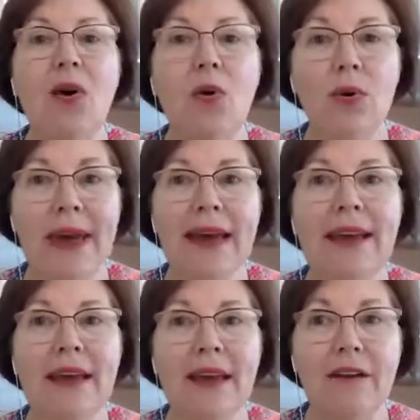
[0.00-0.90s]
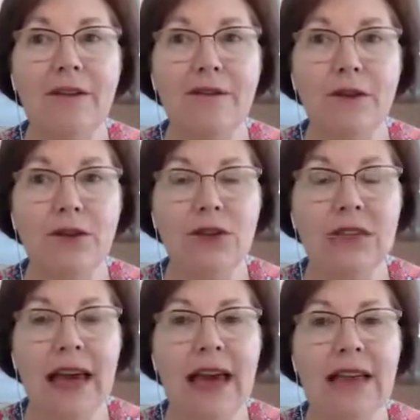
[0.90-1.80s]
organic foods,
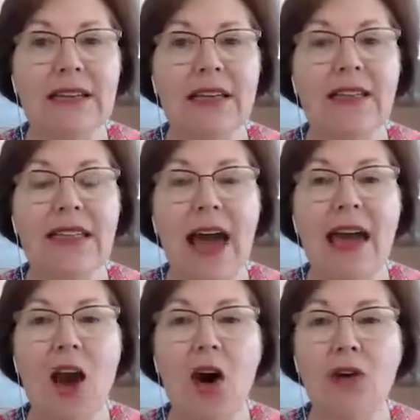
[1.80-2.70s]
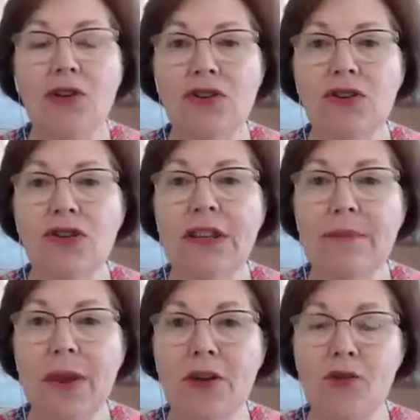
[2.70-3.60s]
and they are usually
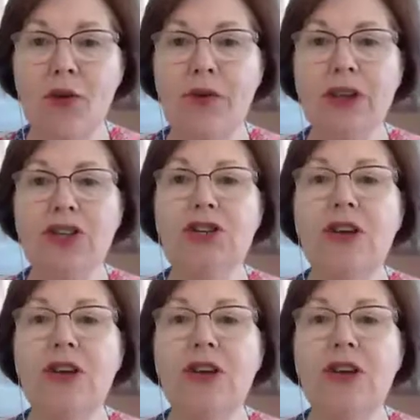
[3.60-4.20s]
mineral-rich,